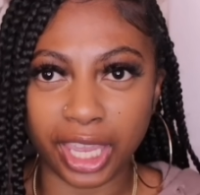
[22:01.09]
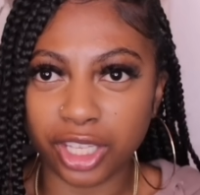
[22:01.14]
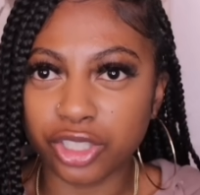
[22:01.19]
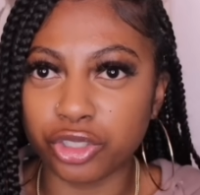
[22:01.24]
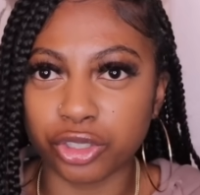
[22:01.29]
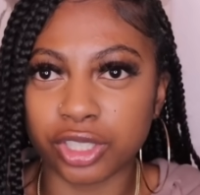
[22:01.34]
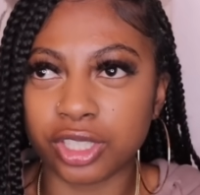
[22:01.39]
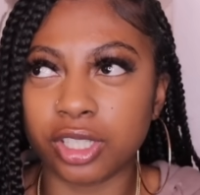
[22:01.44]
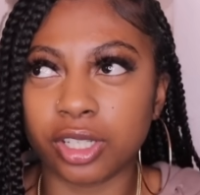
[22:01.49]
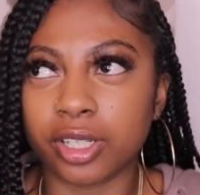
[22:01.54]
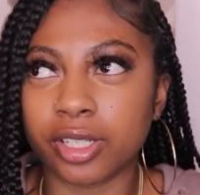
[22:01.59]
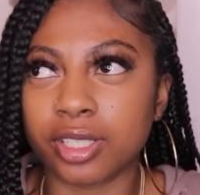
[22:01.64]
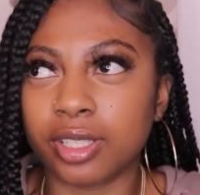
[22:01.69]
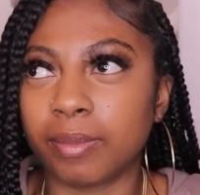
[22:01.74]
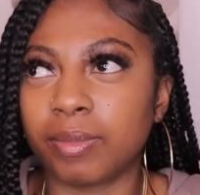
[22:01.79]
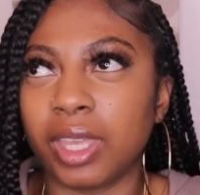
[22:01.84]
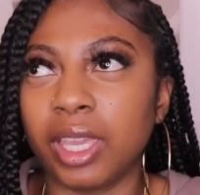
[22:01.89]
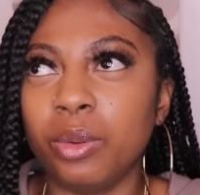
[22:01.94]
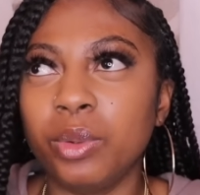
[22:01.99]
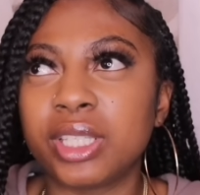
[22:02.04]
interested or
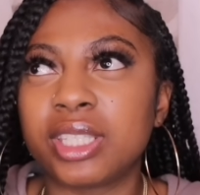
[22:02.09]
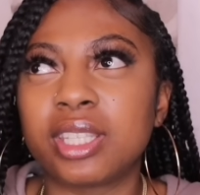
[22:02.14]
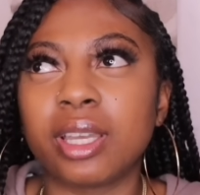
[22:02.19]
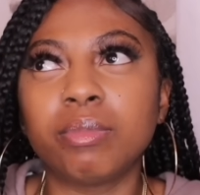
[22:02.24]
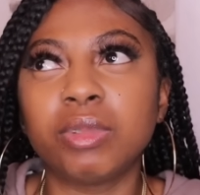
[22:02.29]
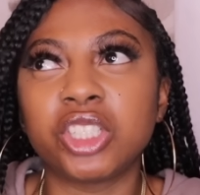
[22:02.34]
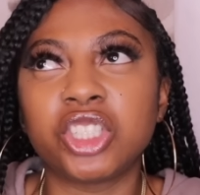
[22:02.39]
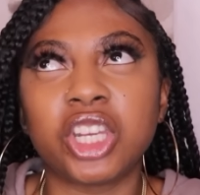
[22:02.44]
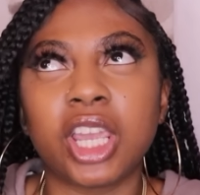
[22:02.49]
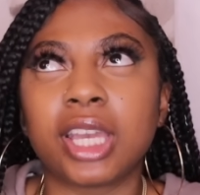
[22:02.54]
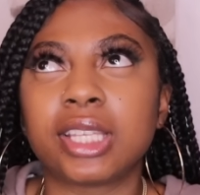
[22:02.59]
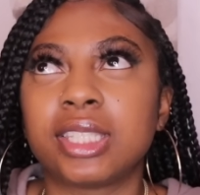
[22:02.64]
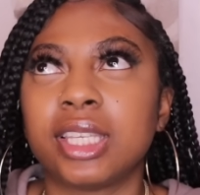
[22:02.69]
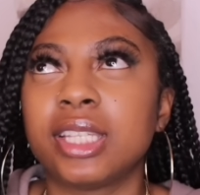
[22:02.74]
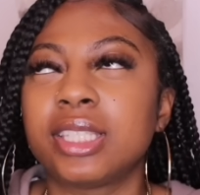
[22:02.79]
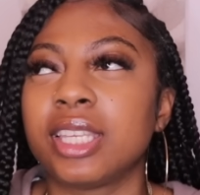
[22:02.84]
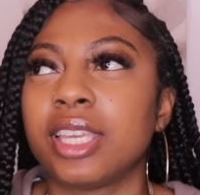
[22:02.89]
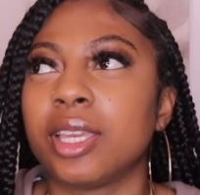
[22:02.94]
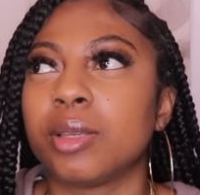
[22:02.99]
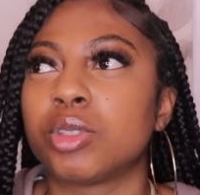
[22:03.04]
something. It was something she had
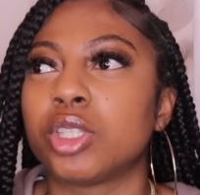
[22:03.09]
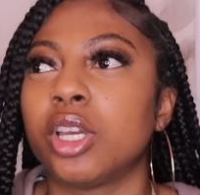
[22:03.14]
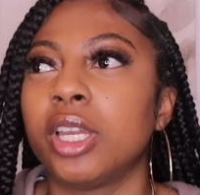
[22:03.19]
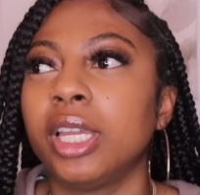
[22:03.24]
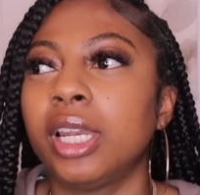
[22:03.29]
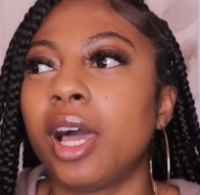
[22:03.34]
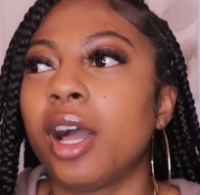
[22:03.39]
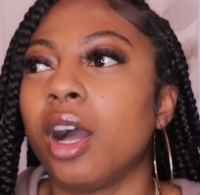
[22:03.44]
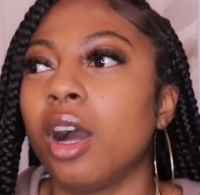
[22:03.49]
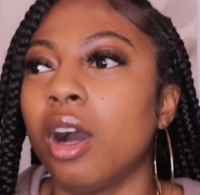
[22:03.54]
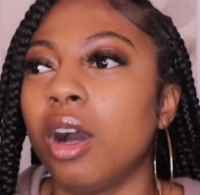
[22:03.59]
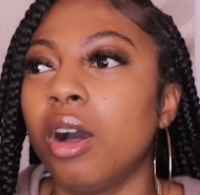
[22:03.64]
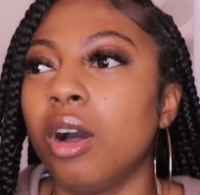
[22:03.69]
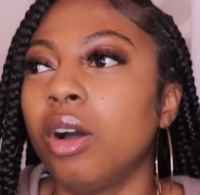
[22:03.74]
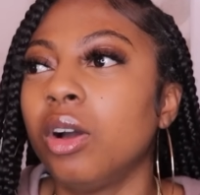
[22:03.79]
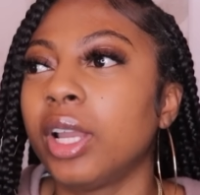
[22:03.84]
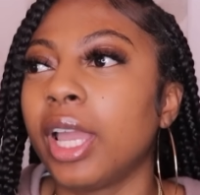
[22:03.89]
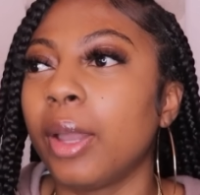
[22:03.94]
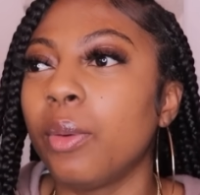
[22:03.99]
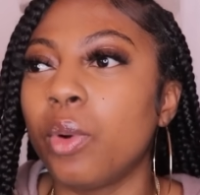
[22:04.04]
said to him. So he like,
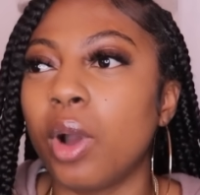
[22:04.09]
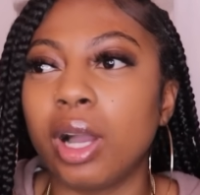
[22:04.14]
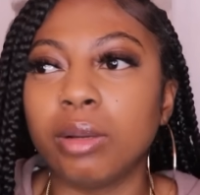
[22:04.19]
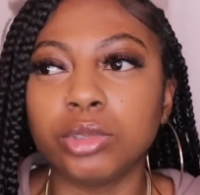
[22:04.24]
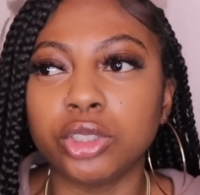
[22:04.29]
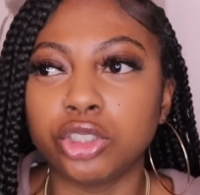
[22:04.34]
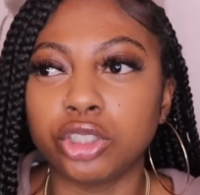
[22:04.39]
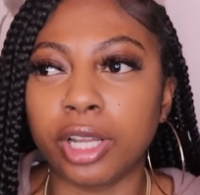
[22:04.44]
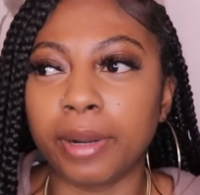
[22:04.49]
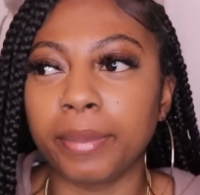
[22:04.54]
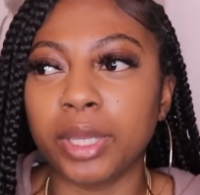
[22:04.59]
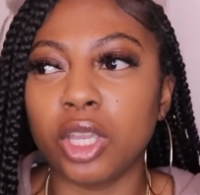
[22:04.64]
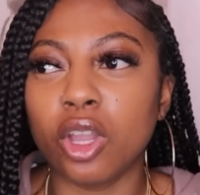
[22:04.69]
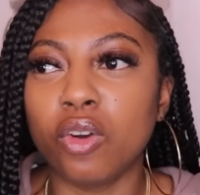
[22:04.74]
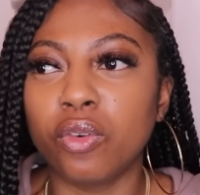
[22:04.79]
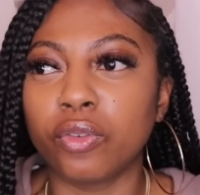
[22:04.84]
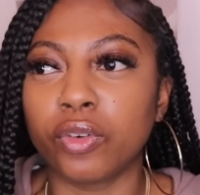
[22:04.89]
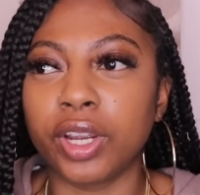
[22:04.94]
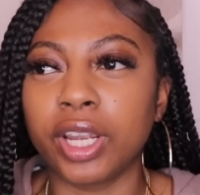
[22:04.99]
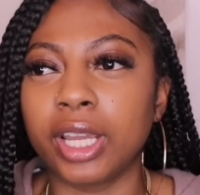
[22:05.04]
oh, okay, well, I'm just trying to be
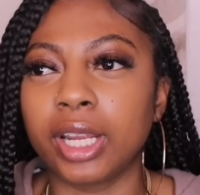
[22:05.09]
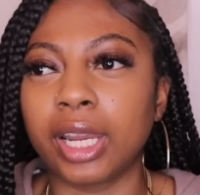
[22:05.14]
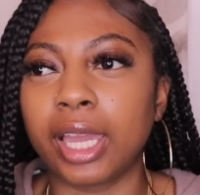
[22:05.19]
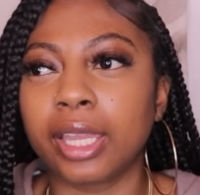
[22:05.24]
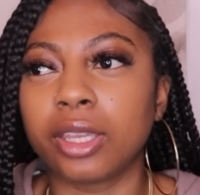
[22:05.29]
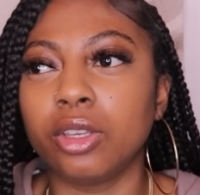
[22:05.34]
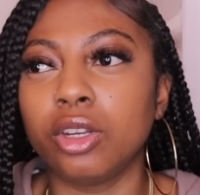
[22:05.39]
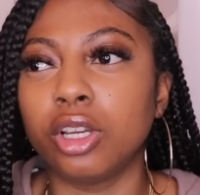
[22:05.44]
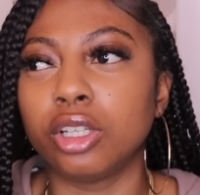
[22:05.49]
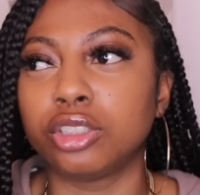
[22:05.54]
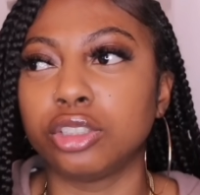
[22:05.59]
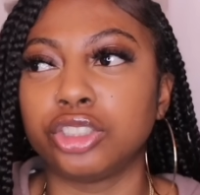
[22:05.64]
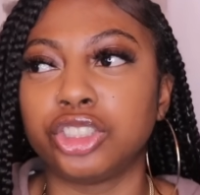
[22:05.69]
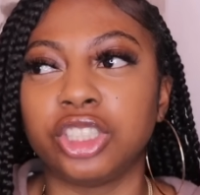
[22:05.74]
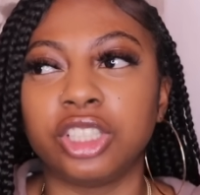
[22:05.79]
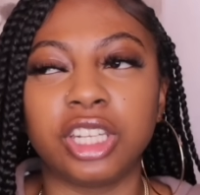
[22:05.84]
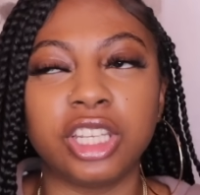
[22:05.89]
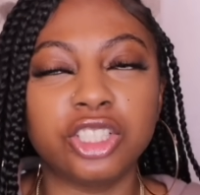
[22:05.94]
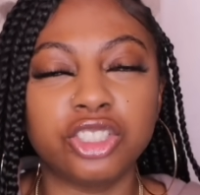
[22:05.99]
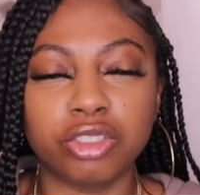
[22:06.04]
your friend. Like, you know, so
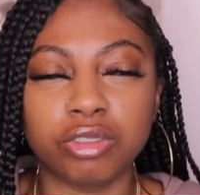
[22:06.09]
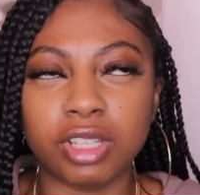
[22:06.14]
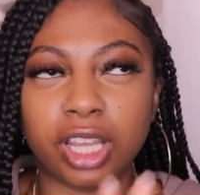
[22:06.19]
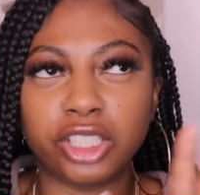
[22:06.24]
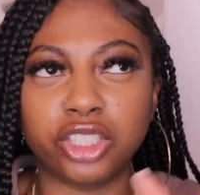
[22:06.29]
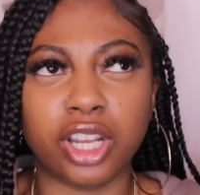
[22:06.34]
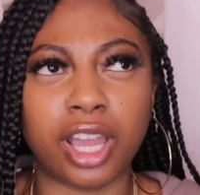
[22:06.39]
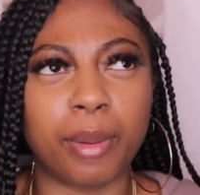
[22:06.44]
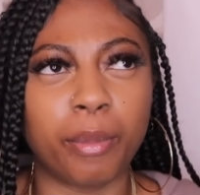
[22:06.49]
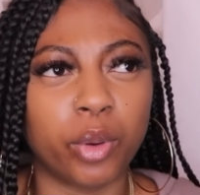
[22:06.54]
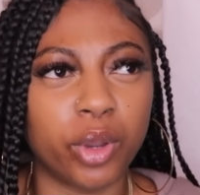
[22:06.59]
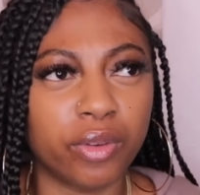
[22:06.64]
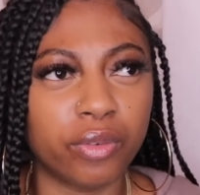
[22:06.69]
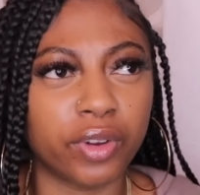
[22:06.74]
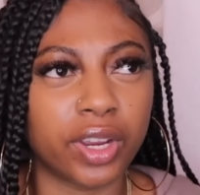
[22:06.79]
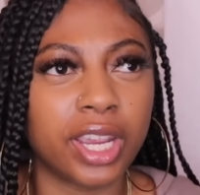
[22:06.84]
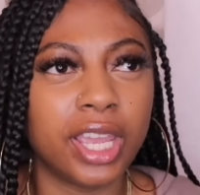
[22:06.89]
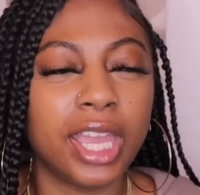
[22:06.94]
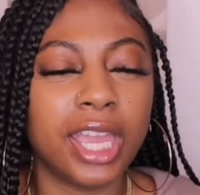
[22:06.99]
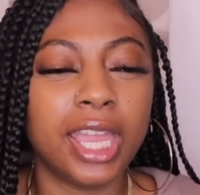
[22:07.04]
she was like, she got a
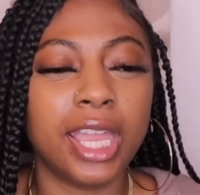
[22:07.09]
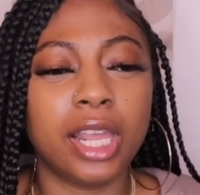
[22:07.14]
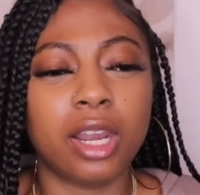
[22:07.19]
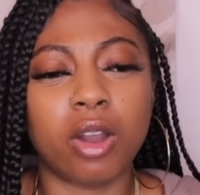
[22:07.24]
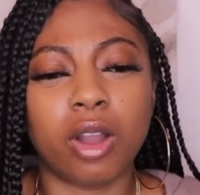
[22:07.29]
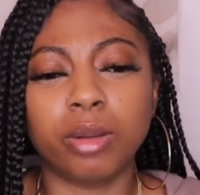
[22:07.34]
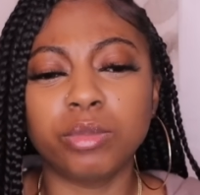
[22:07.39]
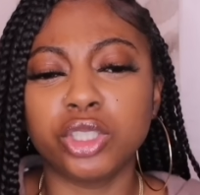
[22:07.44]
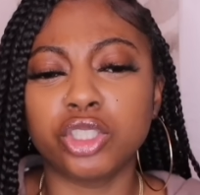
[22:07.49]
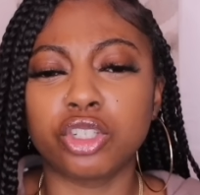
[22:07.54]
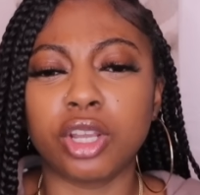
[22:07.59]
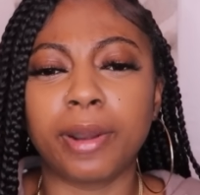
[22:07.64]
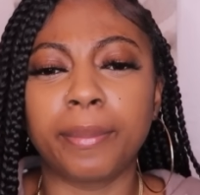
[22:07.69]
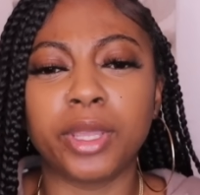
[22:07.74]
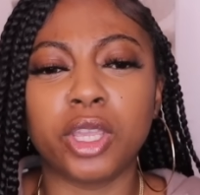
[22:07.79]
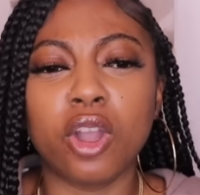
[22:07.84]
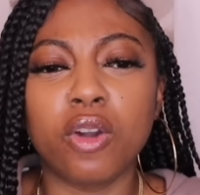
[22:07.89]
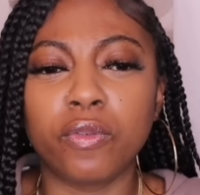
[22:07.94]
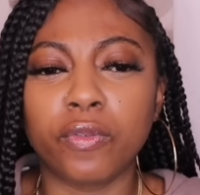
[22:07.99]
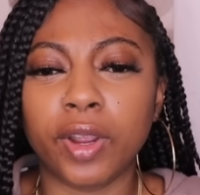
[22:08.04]
boyfriend. No, I'm just trying to
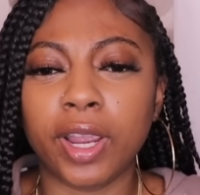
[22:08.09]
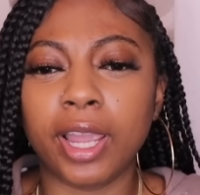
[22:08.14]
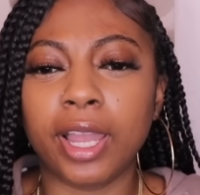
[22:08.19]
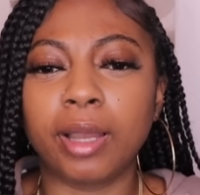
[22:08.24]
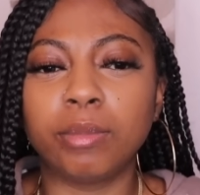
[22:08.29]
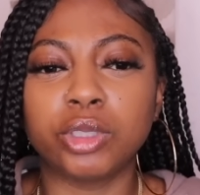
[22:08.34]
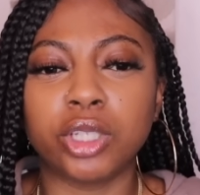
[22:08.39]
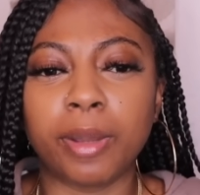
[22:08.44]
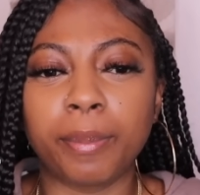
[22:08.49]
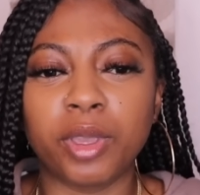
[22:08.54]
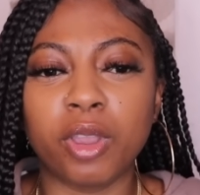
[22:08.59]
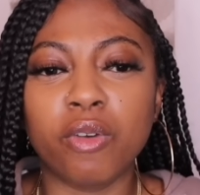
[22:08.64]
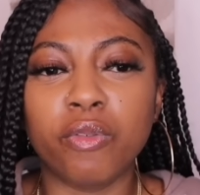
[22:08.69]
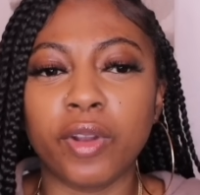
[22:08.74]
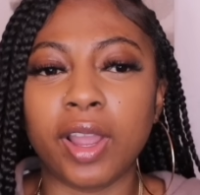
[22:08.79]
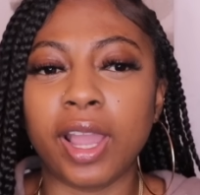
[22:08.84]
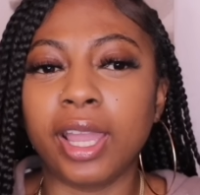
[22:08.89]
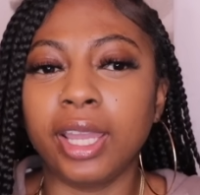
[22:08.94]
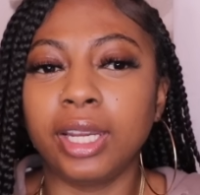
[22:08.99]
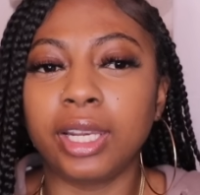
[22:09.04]
be your friend. I'm trying to be your
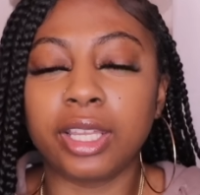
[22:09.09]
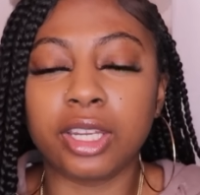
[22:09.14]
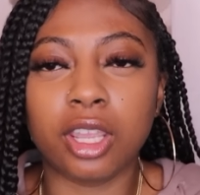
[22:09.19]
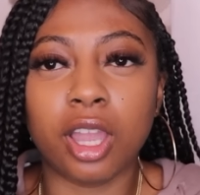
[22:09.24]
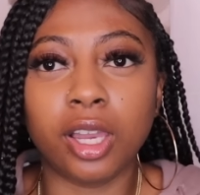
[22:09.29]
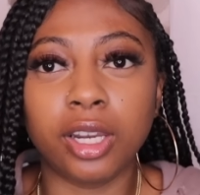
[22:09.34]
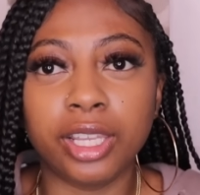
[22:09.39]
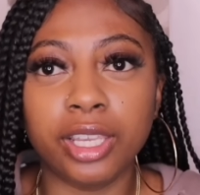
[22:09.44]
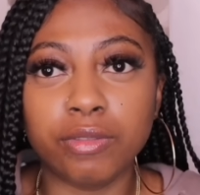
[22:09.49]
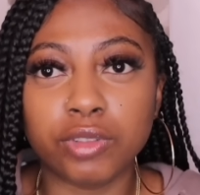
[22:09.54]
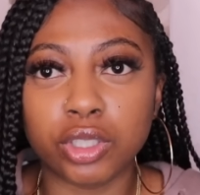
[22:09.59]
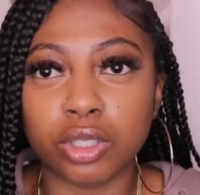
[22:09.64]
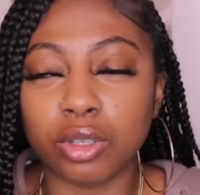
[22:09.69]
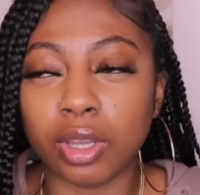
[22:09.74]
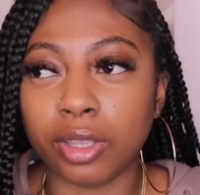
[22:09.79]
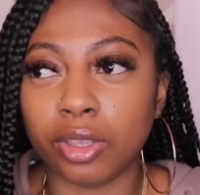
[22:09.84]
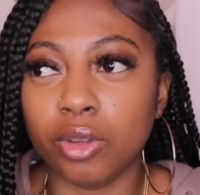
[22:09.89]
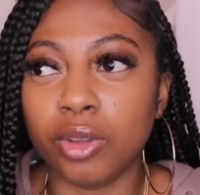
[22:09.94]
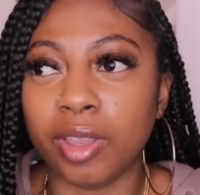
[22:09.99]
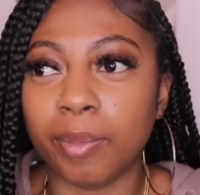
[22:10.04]
friend. I ain't letting y'all leave
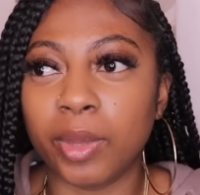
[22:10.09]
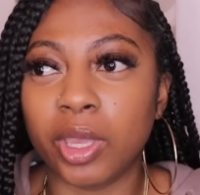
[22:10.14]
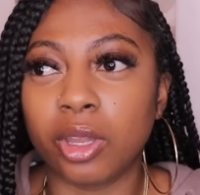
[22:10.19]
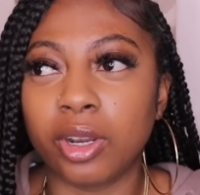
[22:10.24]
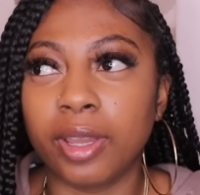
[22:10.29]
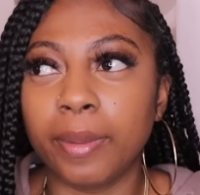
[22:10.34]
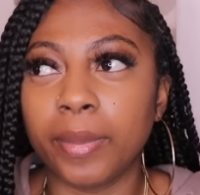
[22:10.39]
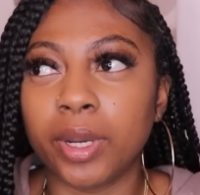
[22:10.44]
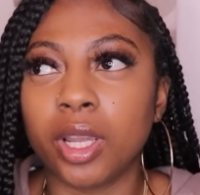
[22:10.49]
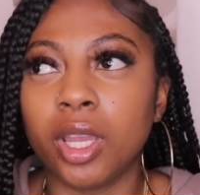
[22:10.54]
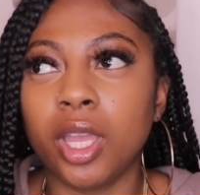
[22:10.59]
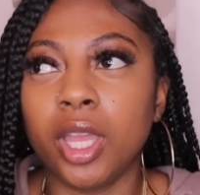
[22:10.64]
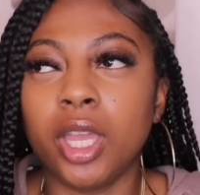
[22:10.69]
till you give me your number.